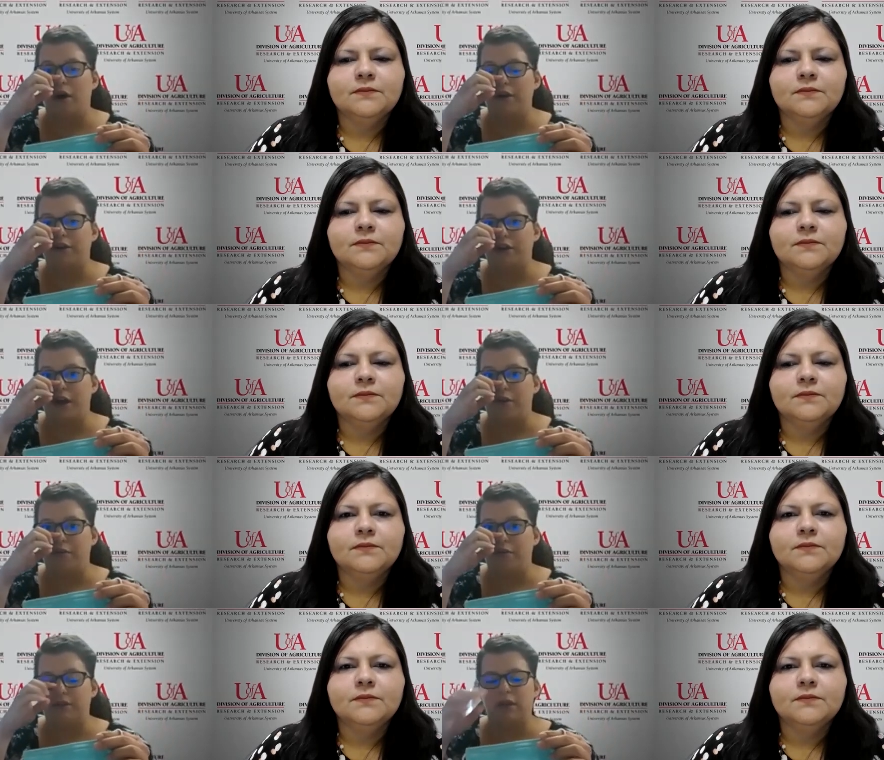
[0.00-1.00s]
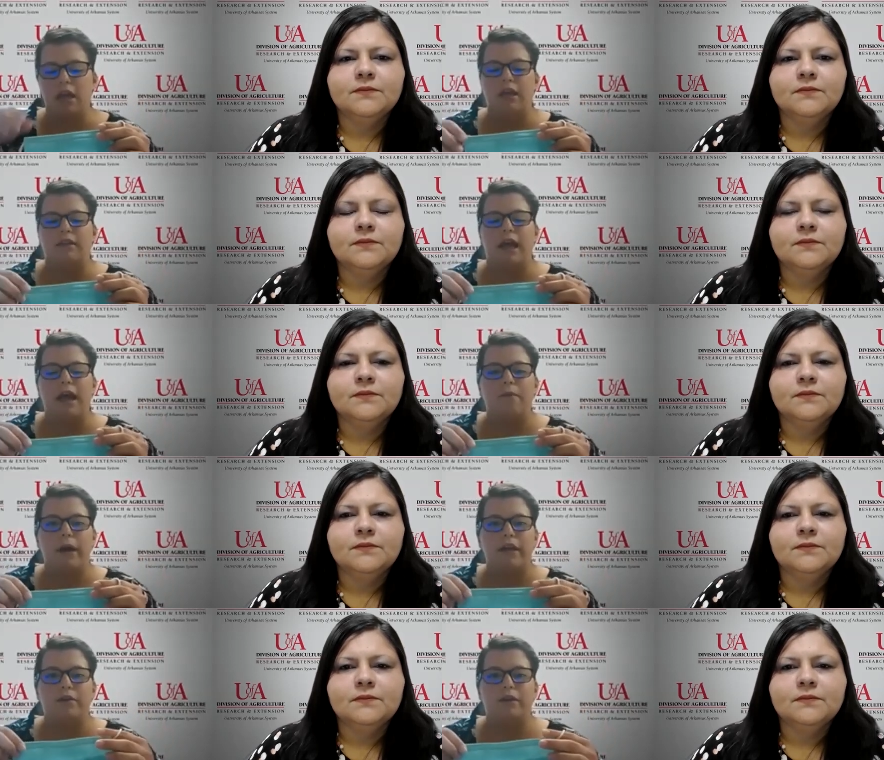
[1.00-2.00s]
Speaker 1: your nose. That
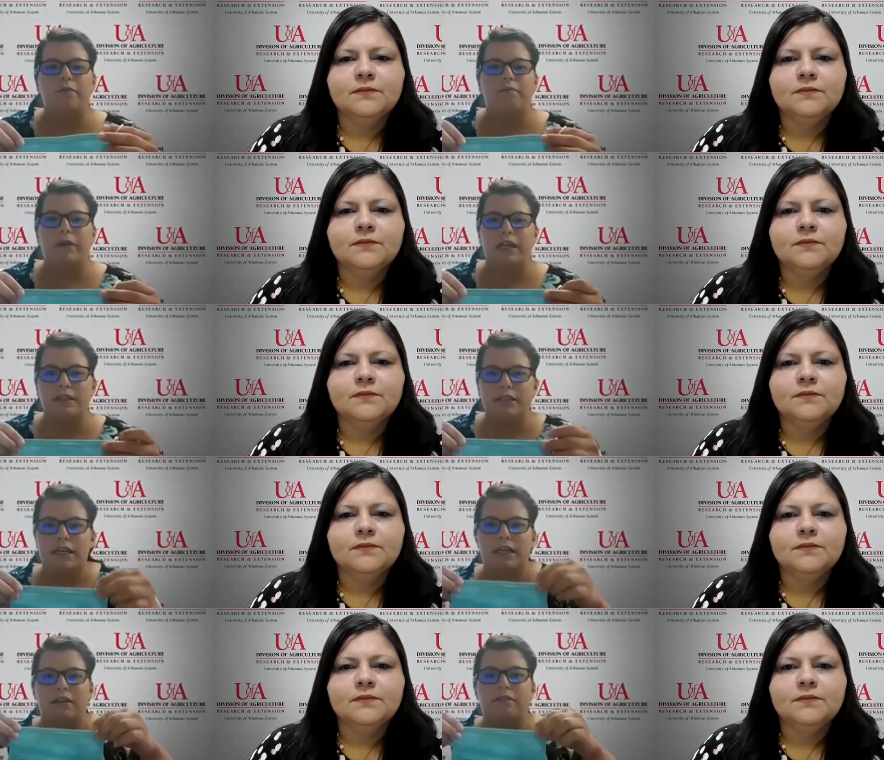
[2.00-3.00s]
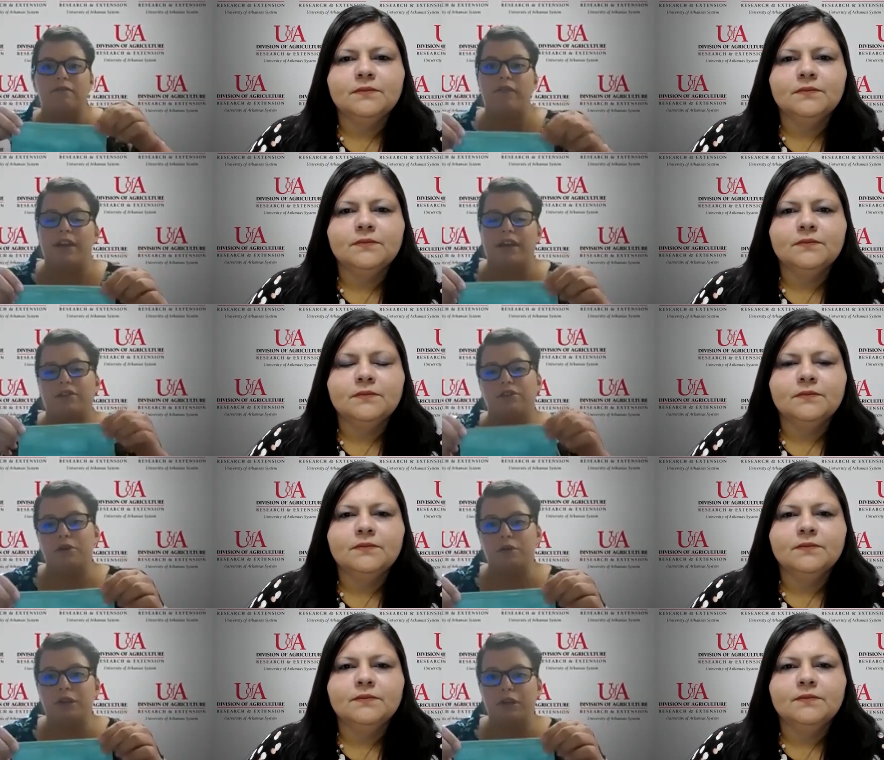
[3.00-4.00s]
way you can bend it and fit it to
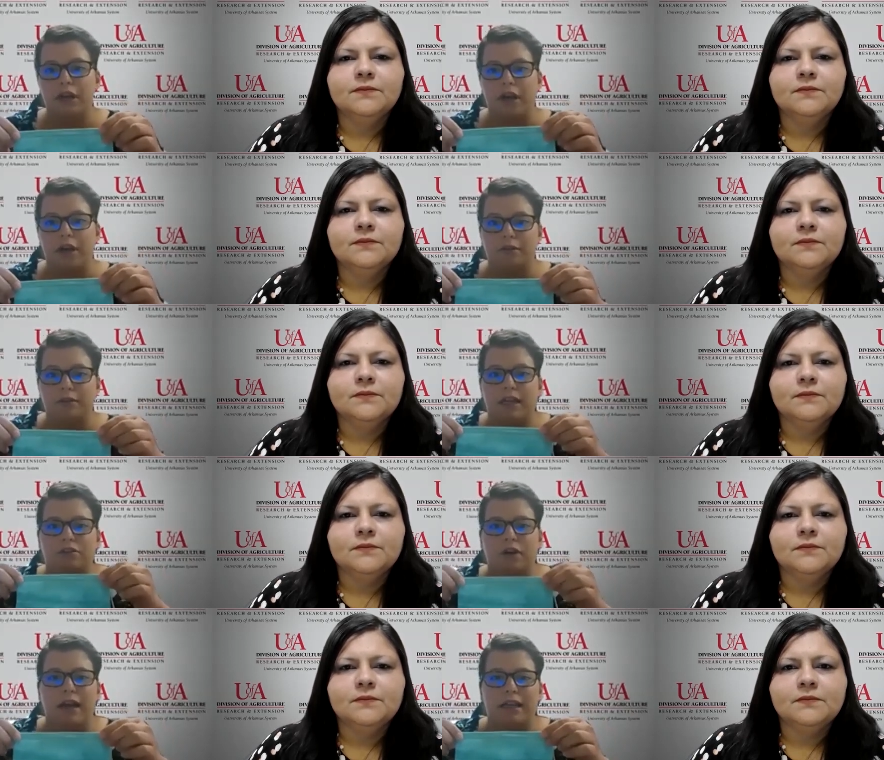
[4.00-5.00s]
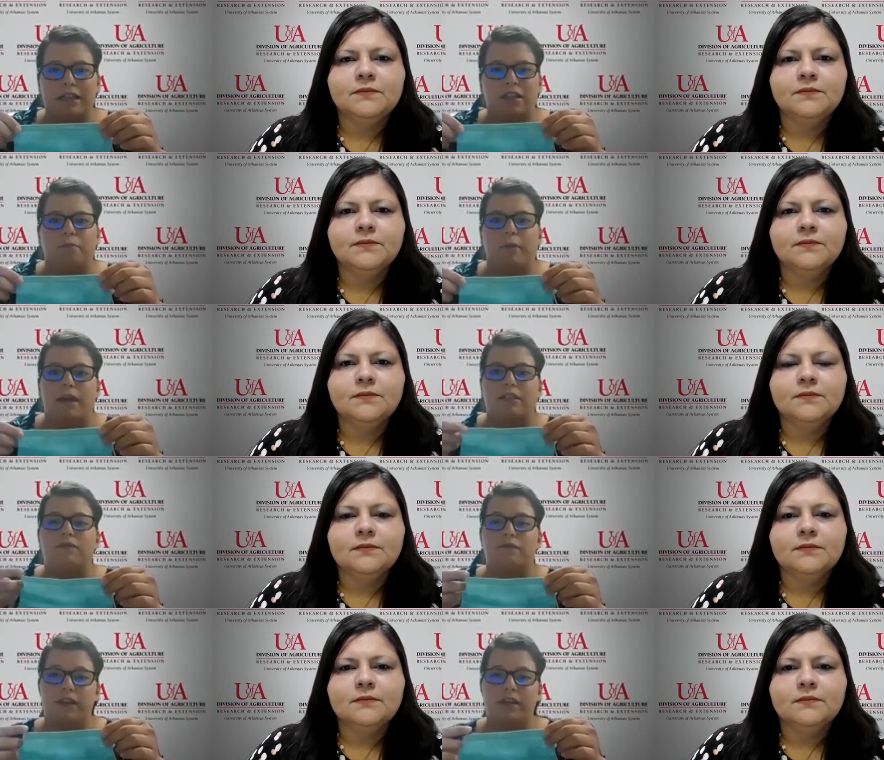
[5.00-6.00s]
your nose and try to get the best
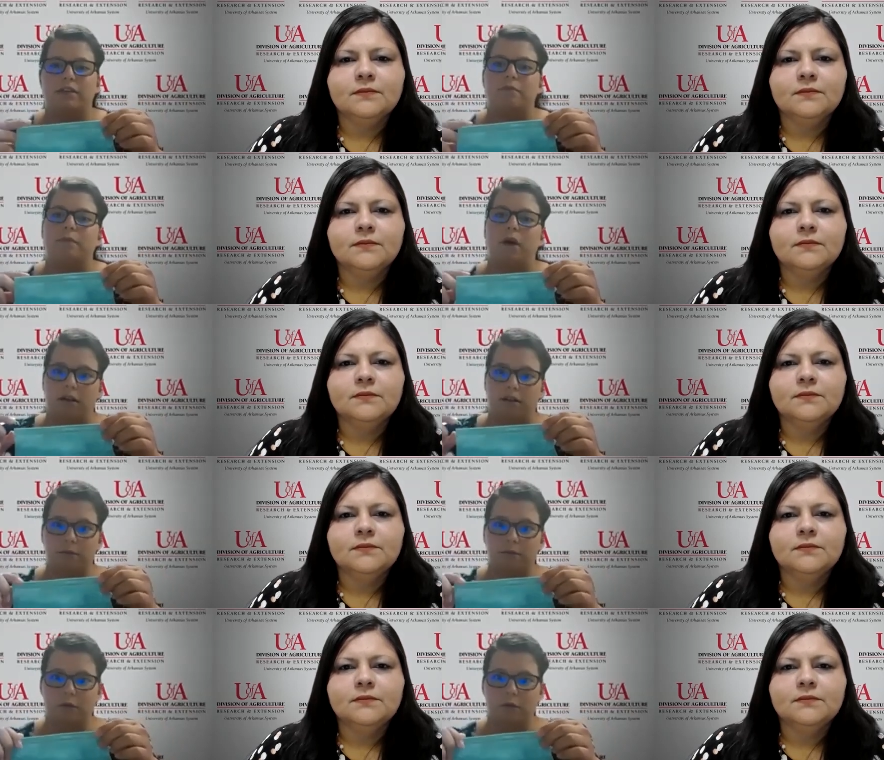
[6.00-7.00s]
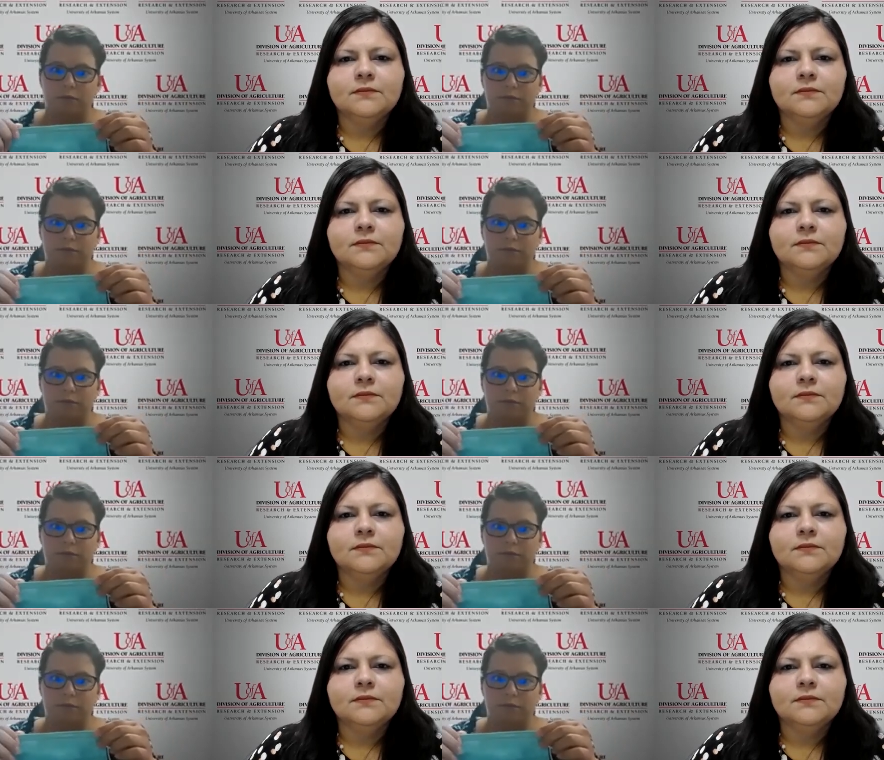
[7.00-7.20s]
fit possible.